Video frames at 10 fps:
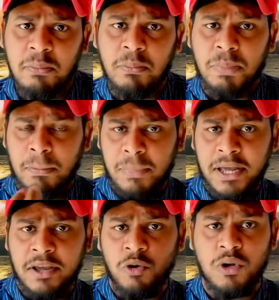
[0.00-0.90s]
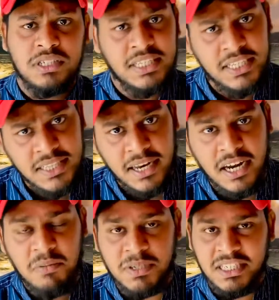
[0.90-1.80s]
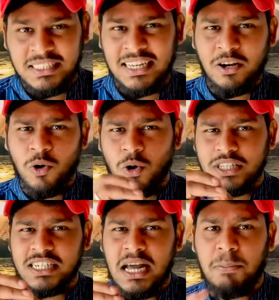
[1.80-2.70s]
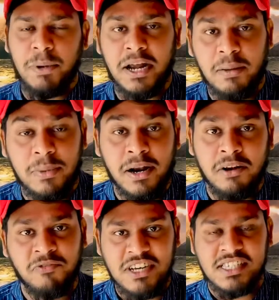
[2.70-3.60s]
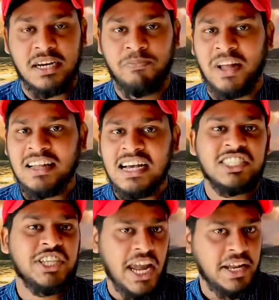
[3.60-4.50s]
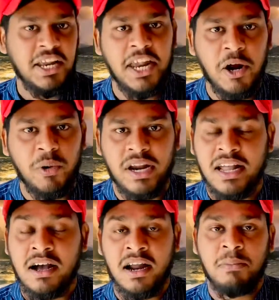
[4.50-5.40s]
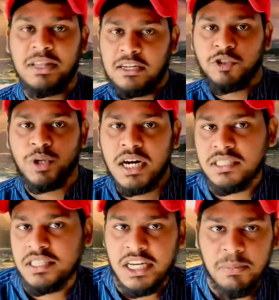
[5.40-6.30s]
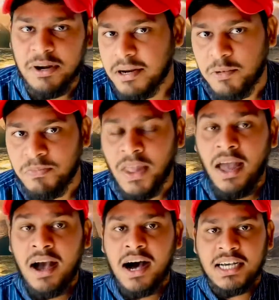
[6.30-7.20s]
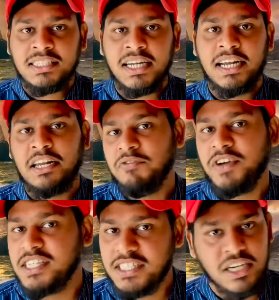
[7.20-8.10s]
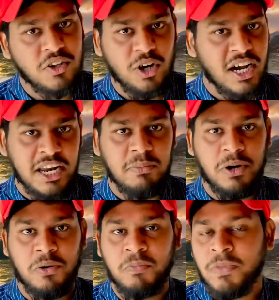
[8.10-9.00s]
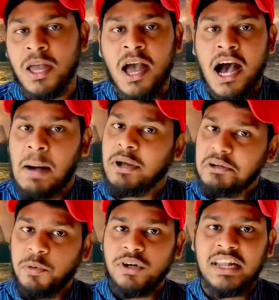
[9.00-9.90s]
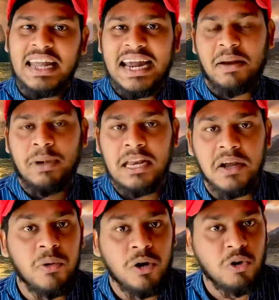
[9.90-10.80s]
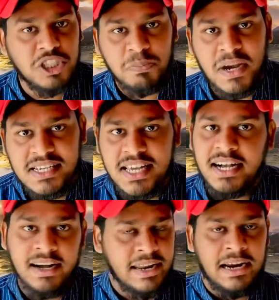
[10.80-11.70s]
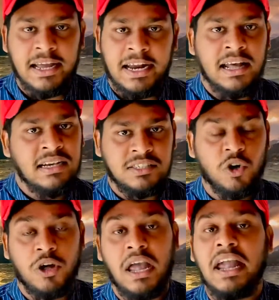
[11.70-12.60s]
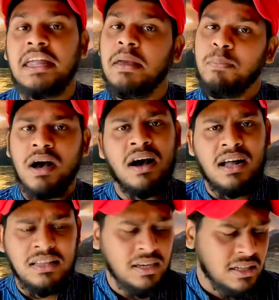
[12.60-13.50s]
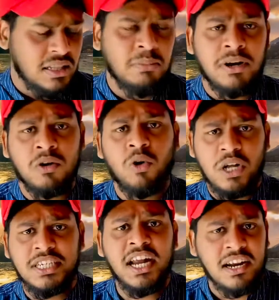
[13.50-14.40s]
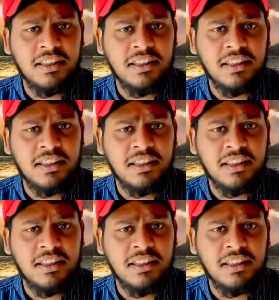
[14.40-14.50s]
public university. But there are colleges applicable fees. That is state. Because Stuttgart state is fees. Now, we will see the government is paying for the government. Now, that is our college. Now,